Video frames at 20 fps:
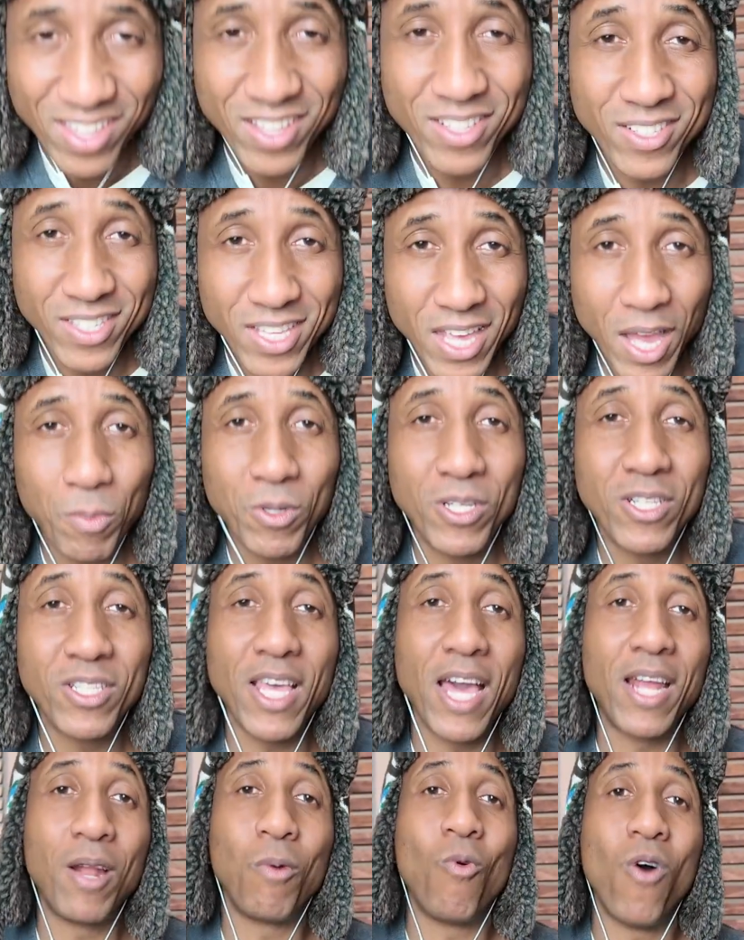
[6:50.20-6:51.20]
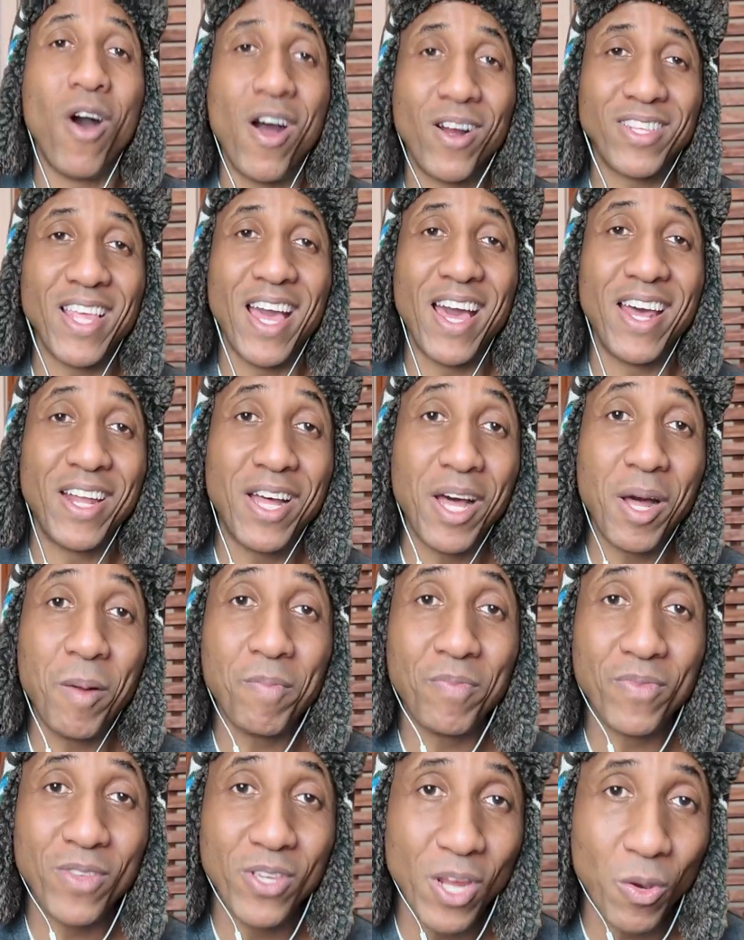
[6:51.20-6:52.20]
how we just kind of walked that
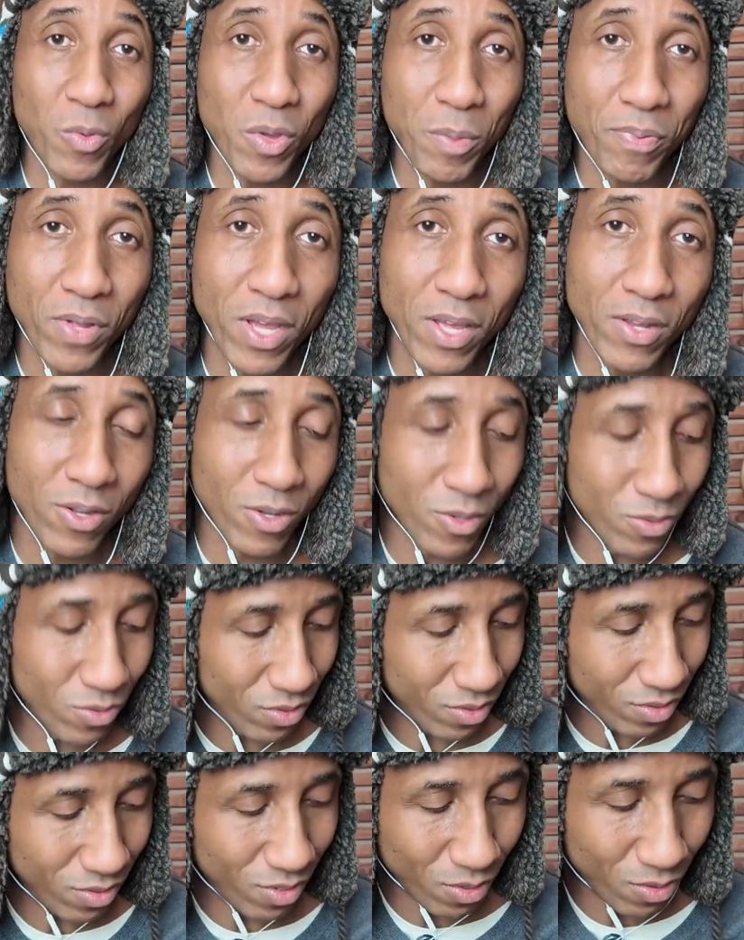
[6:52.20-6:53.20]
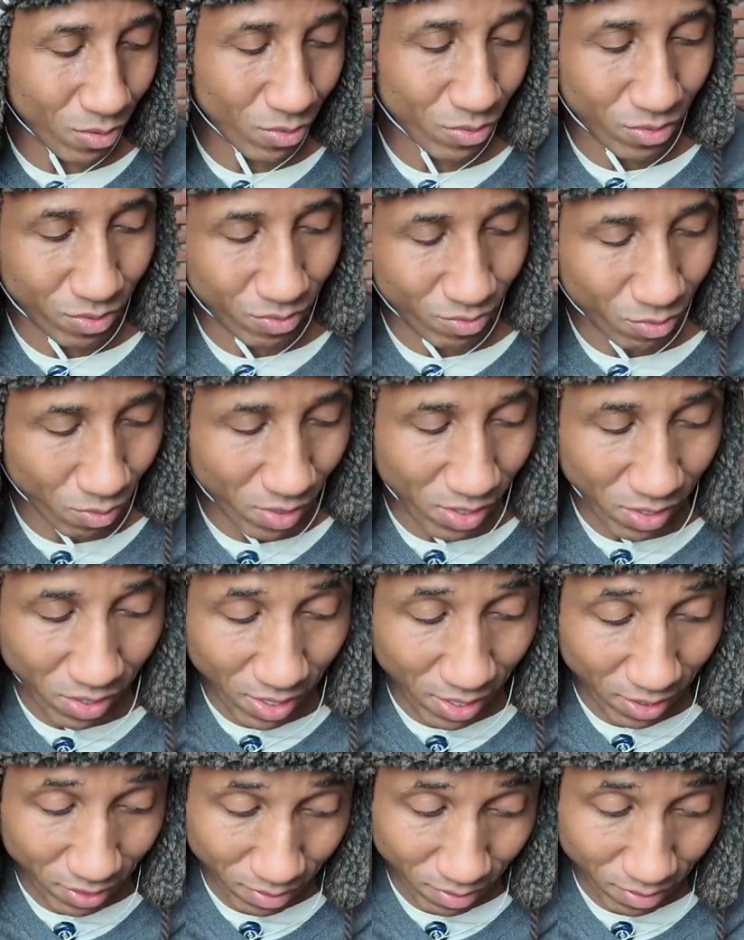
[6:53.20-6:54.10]
up? You know, we played those three things.